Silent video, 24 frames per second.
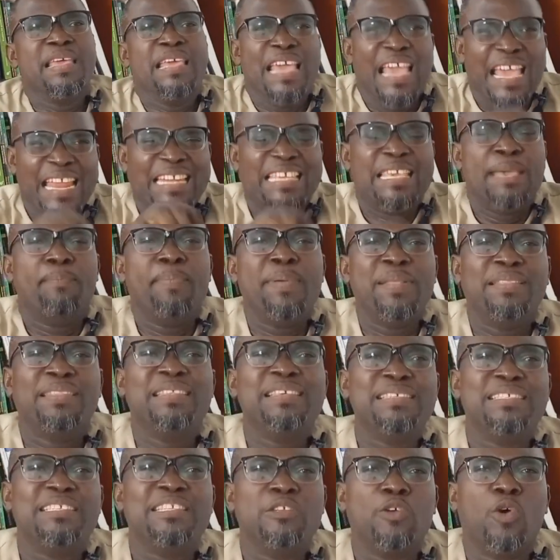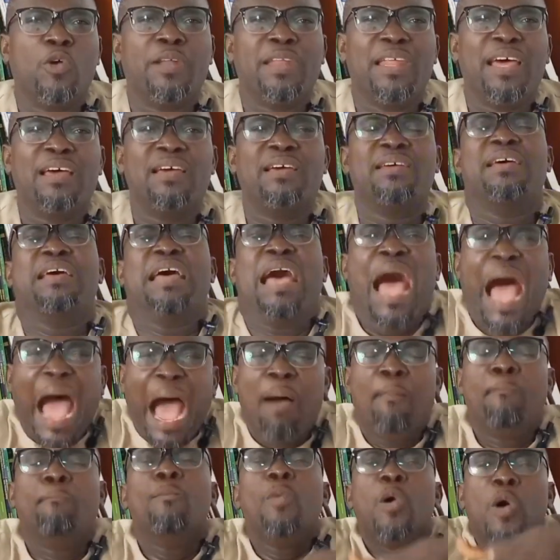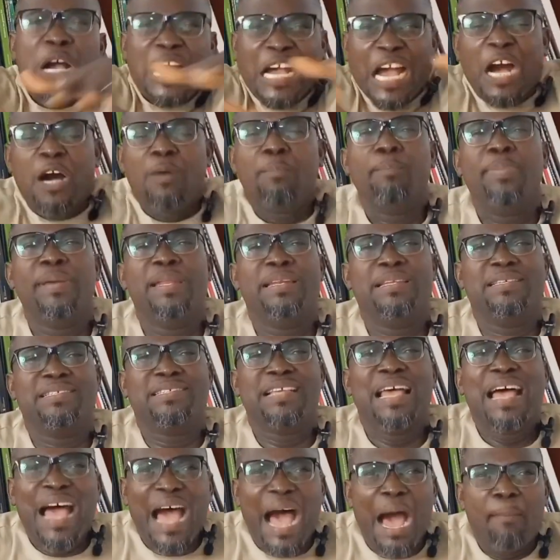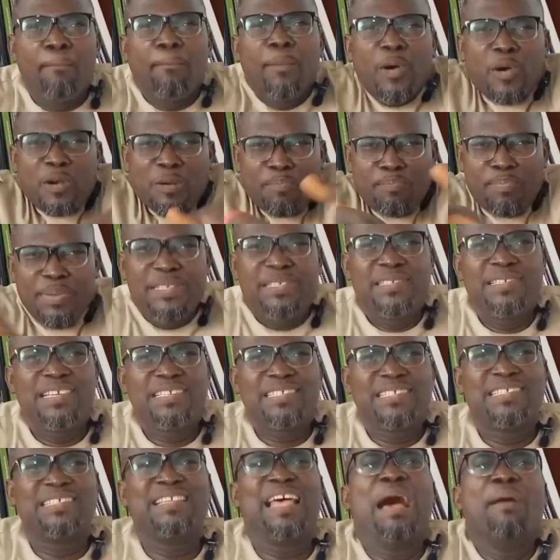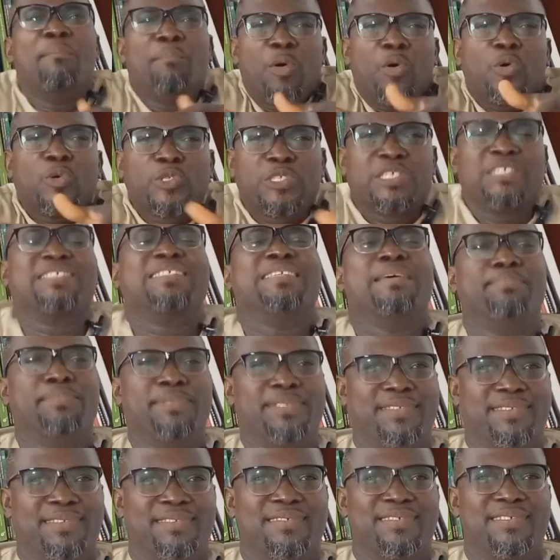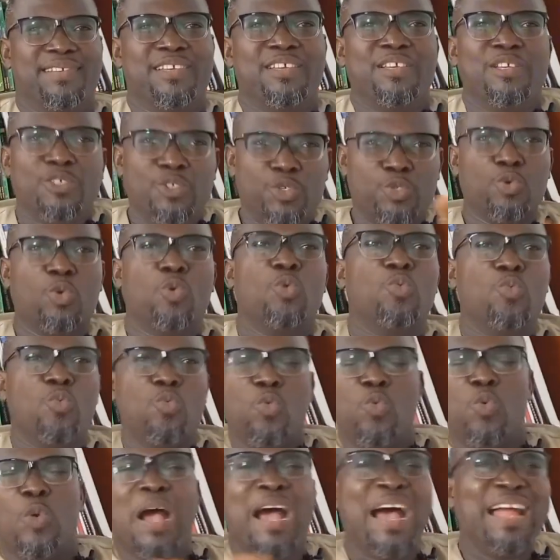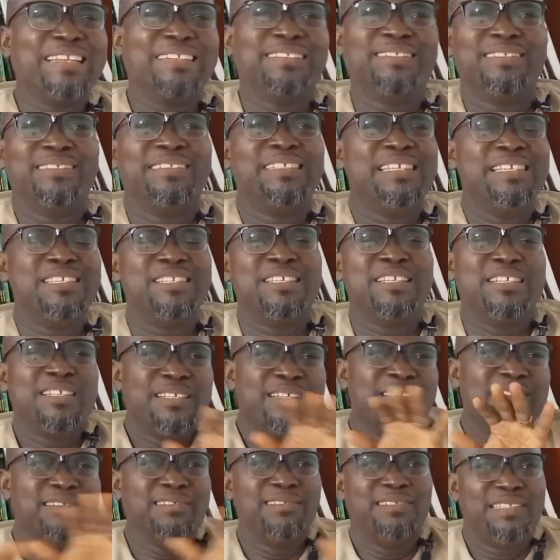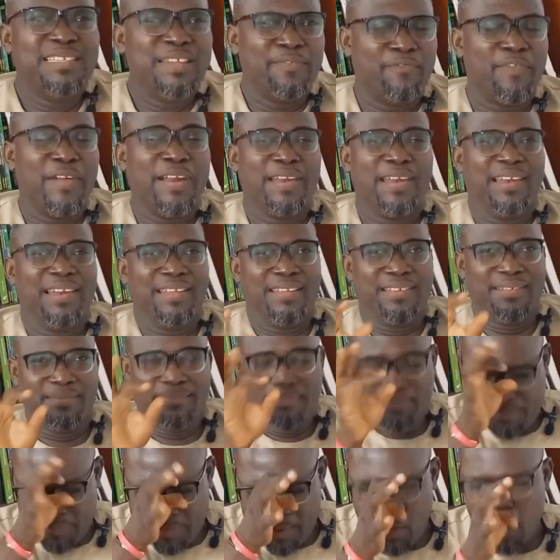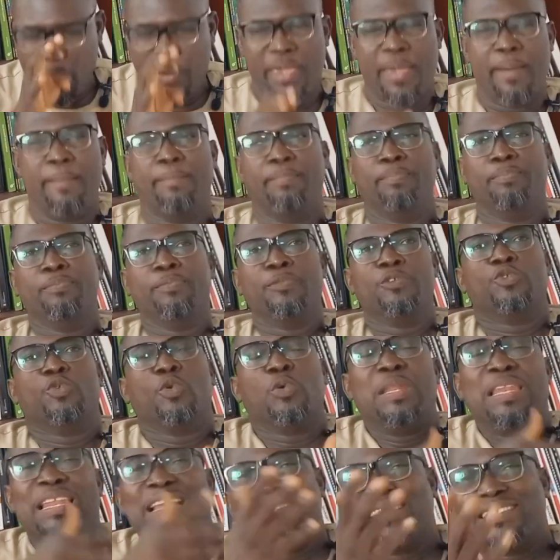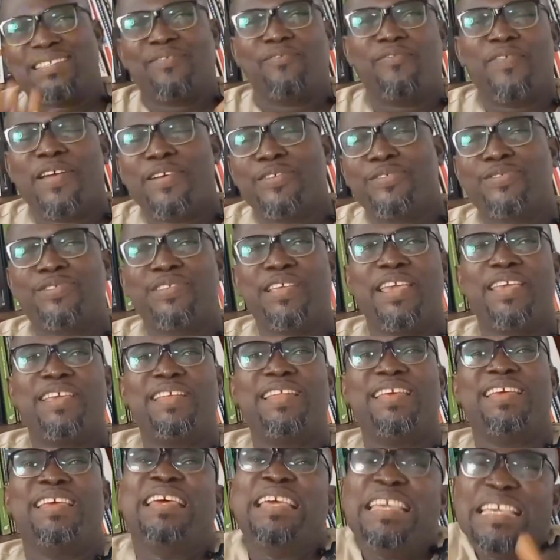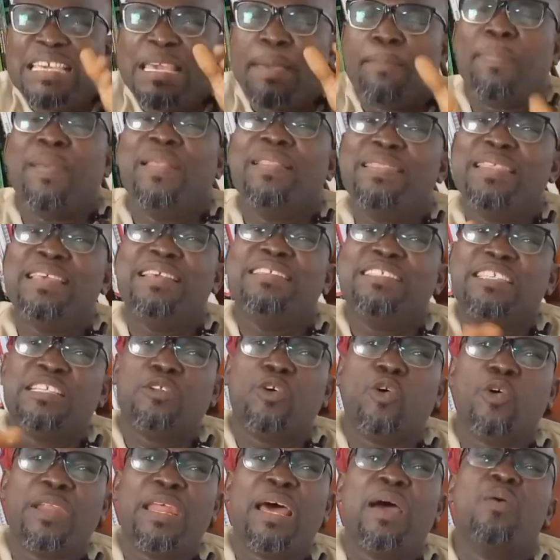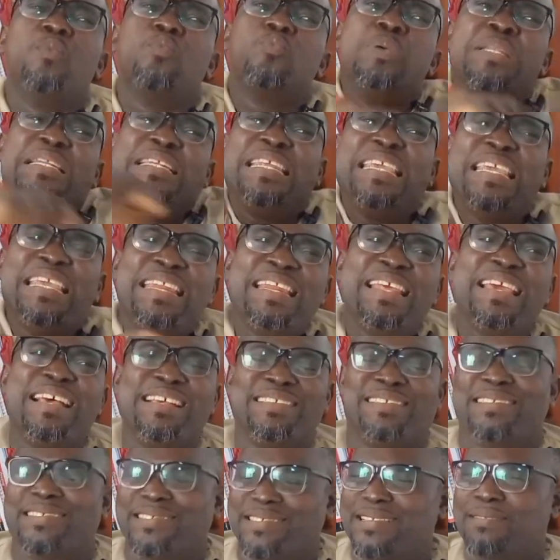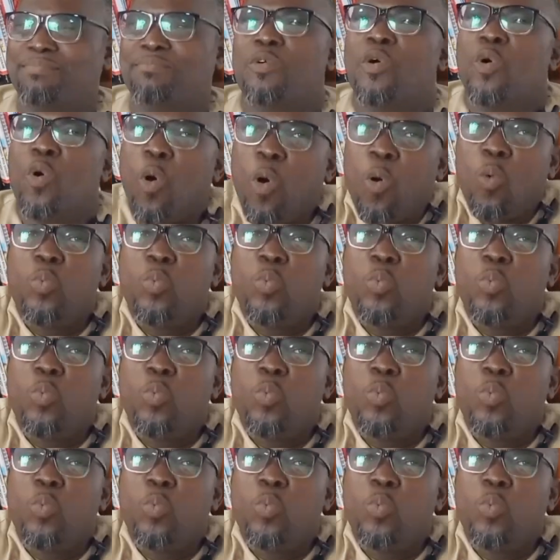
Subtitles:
And keeping things in order among companies, among businesses, among systems. So we'll handle these differently. Okay. So let's first take the keeping things in order within a system or